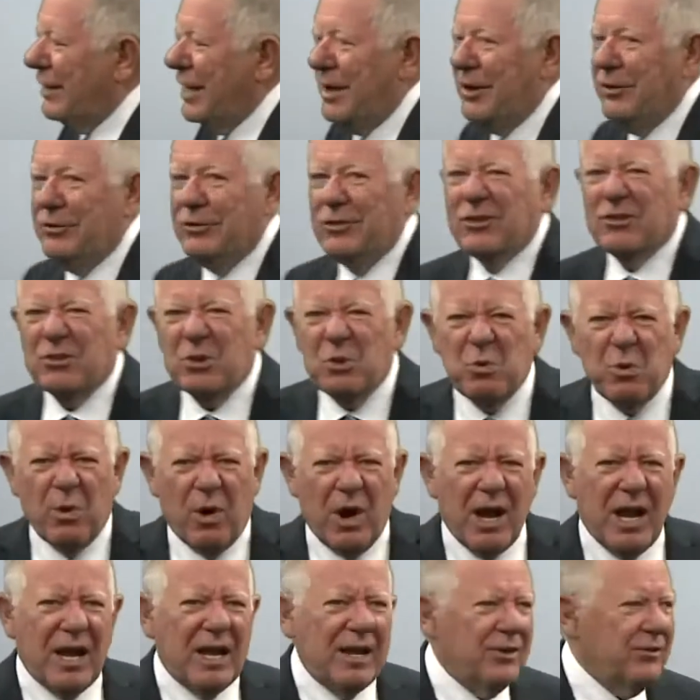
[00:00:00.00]
That is just
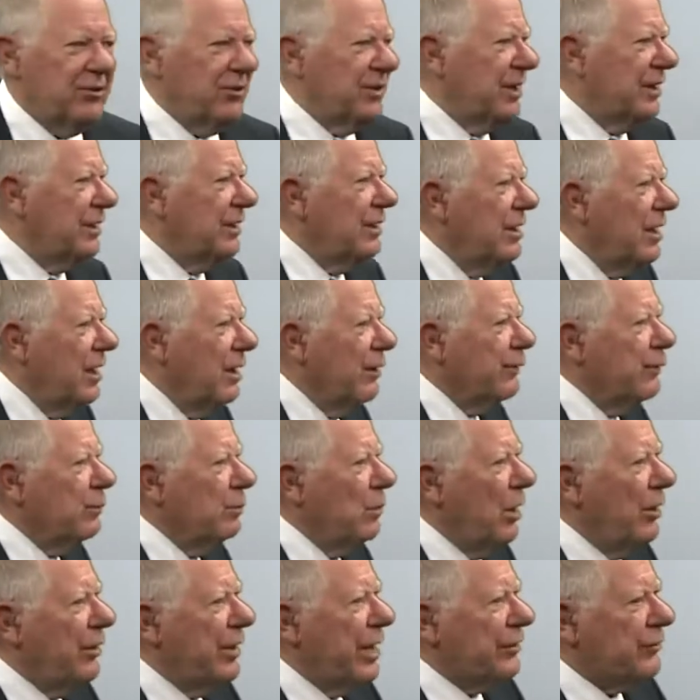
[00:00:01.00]
gray, isn't it?
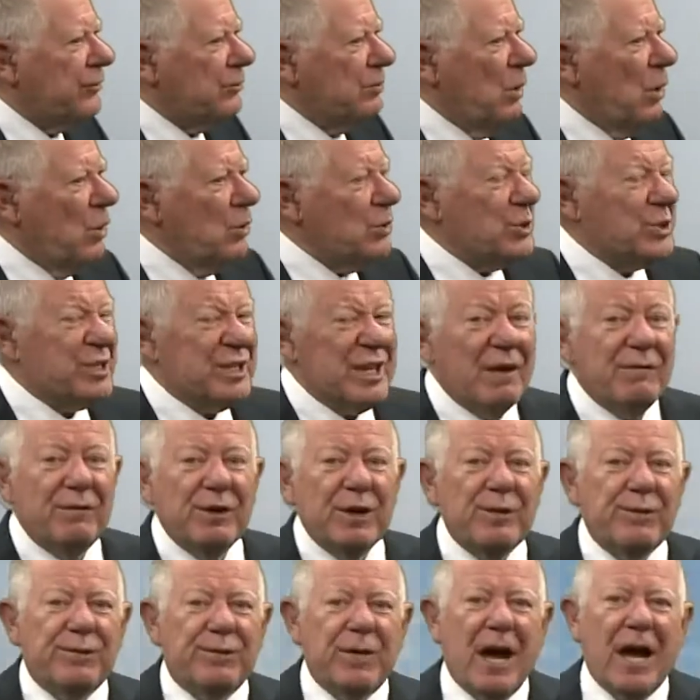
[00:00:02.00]
From all that smoke,
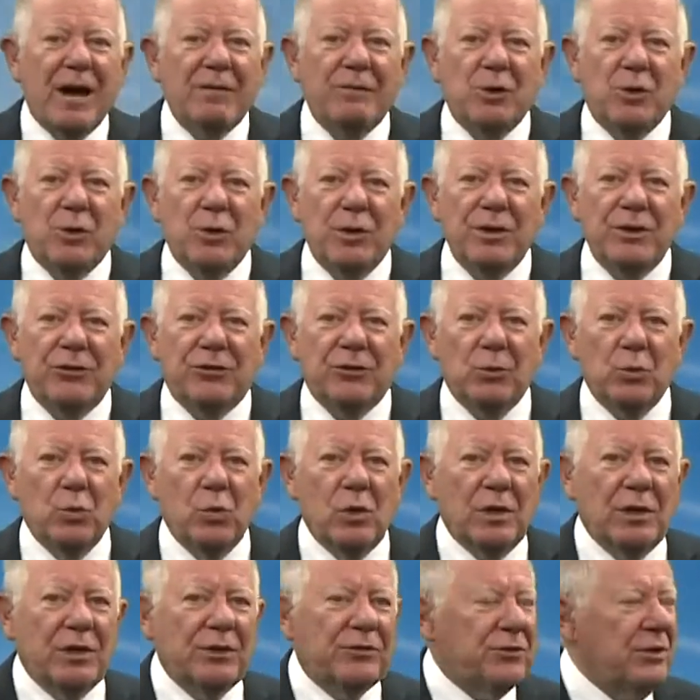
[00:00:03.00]
75 degrees in
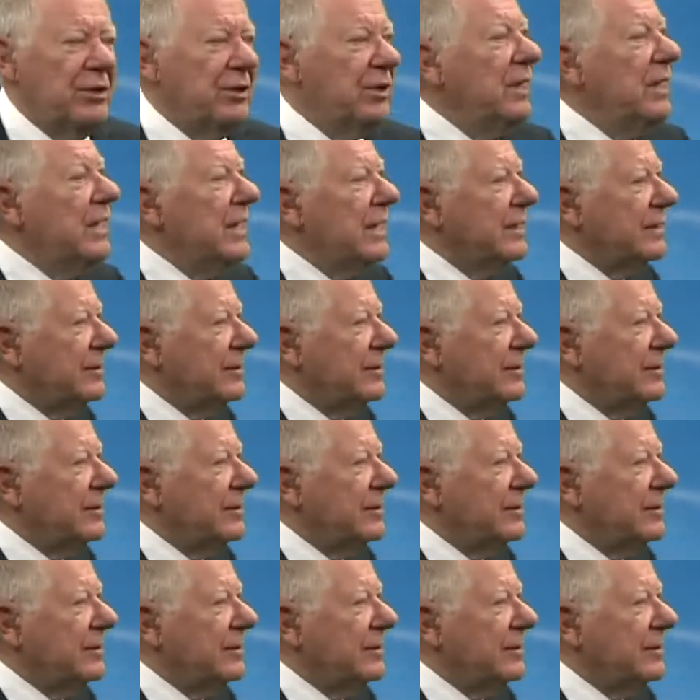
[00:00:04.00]
Williston,